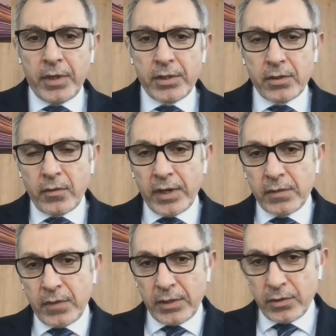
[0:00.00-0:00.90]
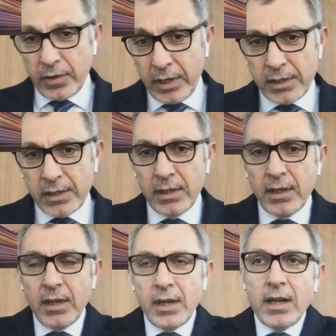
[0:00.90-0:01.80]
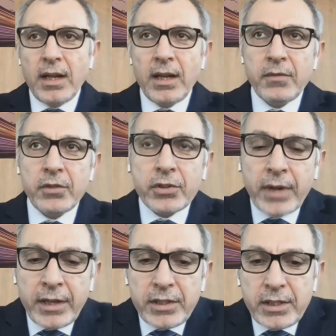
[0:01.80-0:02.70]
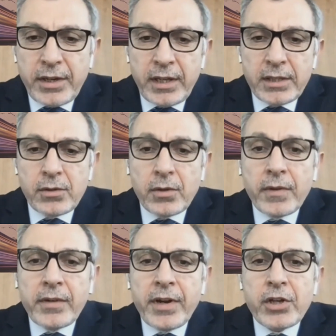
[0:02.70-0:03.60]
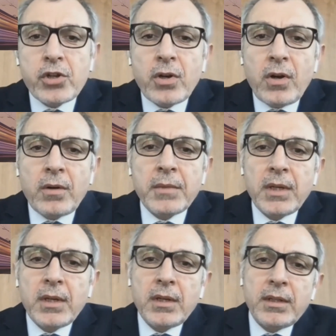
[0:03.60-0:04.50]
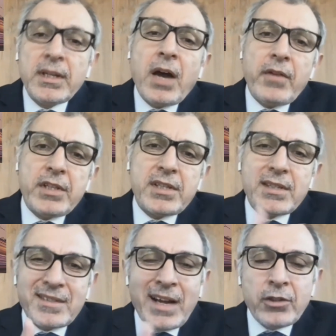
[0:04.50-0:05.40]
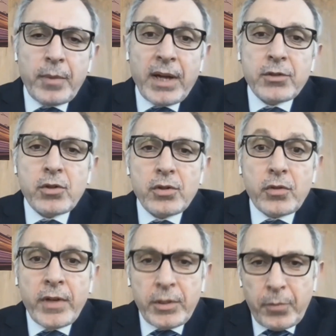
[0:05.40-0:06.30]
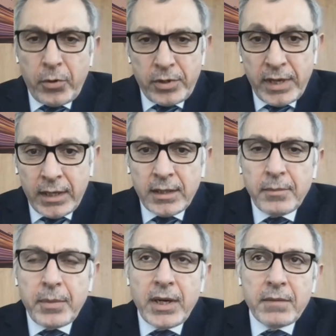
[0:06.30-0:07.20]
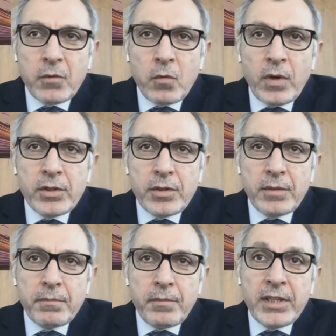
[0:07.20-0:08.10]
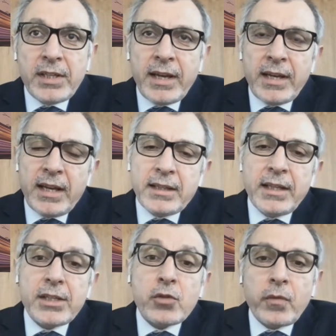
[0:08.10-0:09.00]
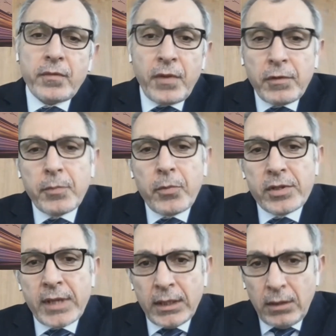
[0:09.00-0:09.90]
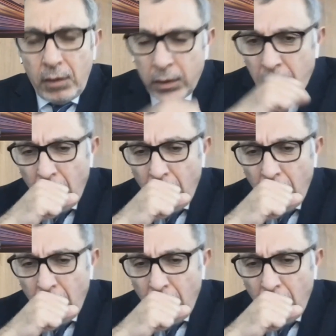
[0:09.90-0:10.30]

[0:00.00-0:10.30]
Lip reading: from east to west, west to east. And we're trying to create a sort of a ratio. Now it's around about 20%, but we want to maintain at least 50%